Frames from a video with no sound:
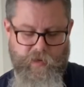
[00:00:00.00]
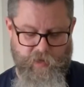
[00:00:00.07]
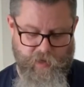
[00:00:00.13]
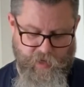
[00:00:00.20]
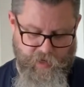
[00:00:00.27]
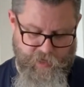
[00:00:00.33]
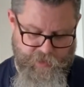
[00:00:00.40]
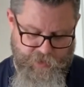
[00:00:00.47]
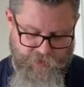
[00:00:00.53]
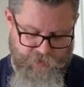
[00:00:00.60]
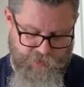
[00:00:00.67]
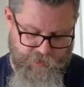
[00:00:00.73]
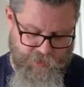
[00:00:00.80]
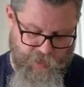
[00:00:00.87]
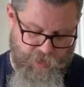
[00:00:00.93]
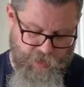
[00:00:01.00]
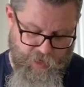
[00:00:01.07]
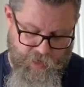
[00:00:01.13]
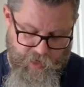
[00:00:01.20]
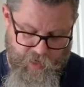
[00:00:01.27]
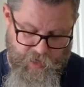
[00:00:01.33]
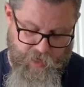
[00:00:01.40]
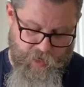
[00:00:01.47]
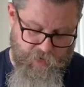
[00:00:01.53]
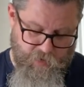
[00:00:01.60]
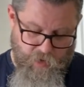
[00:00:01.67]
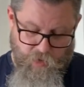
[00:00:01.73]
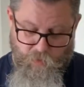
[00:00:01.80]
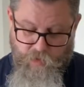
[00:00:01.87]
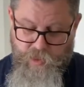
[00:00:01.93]
I guess you could say. And again,
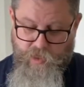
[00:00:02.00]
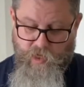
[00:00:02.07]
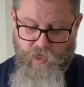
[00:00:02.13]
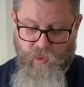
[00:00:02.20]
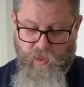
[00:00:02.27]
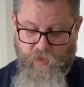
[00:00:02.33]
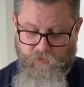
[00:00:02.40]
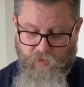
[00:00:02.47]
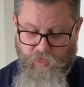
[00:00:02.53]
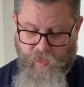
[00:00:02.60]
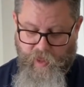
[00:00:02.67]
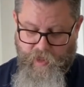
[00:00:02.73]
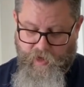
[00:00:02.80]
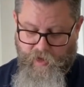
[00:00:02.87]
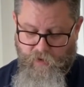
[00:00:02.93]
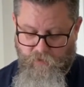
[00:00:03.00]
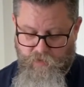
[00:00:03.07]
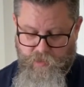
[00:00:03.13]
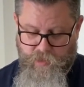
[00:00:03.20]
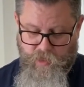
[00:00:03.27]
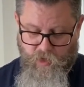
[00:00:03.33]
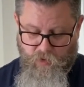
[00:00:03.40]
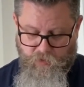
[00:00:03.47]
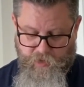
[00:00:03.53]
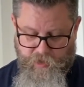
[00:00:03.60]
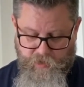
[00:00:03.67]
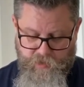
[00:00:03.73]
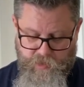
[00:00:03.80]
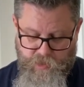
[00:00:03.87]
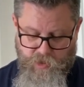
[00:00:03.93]
we're just going to level that out so
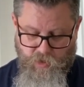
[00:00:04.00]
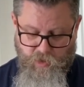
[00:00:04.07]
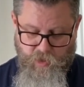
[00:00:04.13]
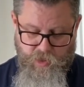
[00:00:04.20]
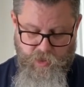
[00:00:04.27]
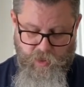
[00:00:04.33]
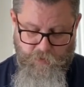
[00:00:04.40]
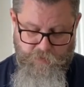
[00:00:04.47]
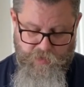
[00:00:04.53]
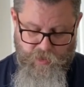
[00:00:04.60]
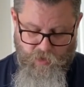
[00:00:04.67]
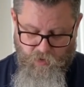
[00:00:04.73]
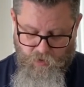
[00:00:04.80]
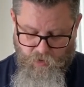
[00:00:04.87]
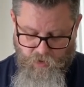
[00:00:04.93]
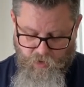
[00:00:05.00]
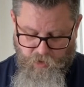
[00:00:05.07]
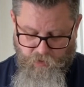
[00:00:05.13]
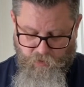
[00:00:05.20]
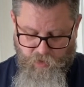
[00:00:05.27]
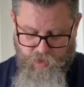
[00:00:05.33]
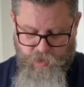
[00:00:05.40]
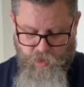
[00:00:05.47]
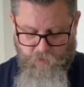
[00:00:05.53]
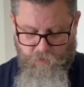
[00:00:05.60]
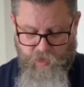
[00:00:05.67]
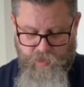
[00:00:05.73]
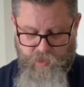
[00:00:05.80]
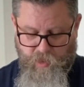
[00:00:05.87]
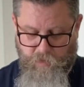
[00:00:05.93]
there's chocolate chips all across the
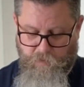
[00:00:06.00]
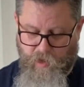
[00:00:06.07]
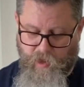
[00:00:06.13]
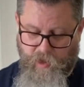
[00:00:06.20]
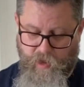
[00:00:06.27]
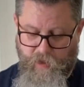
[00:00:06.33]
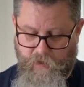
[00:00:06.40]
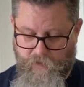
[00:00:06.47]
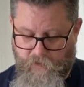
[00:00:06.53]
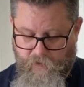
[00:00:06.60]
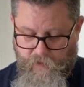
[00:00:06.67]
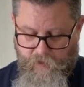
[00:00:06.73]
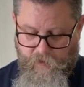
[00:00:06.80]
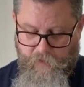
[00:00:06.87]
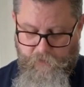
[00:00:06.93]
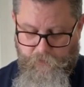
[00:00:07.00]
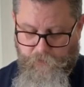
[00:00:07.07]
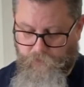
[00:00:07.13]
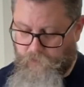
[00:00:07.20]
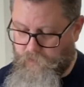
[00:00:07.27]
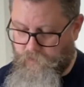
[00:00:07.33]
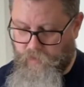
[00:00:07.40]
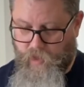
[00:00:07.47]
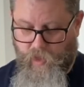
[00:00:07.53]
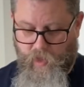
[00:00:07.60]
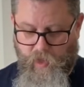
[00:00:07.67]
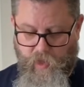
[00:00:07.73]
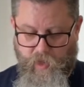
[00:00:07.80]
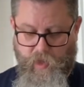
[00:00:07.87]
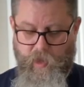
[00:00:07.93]
base of the pie.
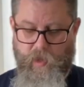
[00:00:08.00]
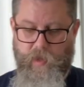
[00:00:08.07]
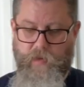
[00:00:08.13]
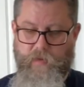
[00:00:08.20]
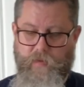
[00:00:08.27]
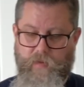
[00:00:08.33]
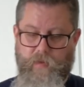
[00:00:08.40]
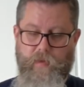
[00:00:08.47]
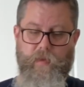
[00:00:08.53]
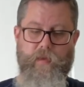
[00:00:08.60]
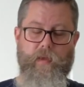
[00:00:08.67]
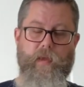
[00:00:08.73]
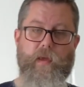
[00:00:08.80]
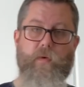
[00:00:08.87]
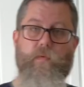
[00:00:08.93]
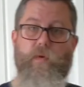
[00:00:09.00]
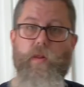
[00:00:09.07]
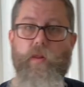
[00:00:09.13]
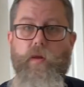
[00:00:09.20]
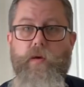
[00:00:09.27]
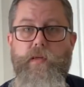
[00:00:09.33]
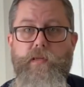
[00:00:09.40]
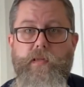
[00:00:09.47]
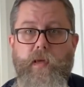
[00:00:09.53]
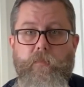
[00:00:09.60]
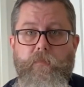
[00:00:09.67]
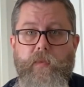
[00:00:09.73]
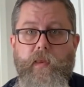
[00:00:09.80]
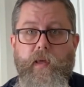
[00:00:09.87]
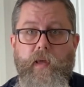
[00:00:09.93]
And it will look
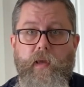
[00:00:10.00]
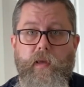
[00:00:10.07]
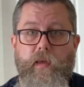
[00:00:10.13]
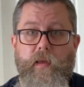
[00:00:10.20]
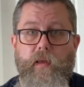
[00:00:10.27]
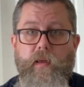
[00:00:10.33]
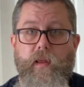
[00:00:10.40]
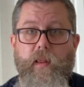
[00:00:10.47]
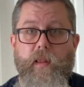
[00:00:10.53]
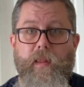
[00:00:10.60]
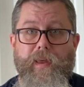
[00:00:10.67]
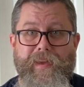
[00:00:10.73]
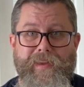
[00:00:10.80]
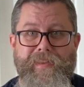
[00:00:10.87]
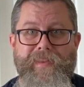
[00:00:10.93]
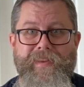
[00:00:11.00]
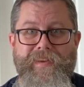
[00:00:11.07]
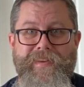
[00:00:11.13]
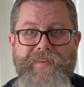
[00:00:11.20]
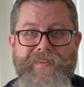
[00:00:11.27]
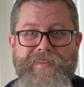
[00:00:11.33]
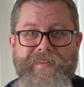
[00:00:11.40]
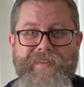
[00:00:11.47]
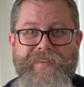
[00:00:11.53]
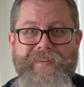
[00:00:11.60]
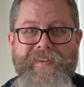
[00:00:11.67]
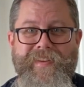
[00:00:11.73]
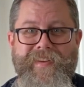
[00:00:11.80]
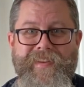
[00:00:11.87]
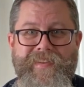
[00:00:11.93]
something like this.
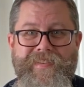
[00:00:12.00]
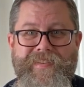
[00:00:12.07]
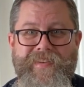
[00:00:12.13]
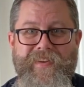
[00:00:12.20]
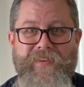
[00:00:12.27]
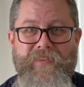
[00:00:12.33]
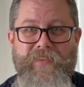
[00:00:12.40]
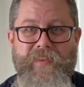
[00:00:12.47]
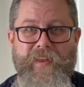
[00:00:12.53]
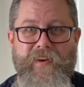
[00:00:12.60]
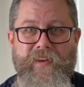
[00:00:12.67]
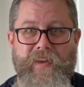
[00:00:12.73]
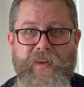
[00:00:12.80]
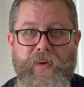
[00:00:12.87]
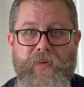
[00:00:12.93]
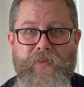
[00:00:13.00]
So there you go.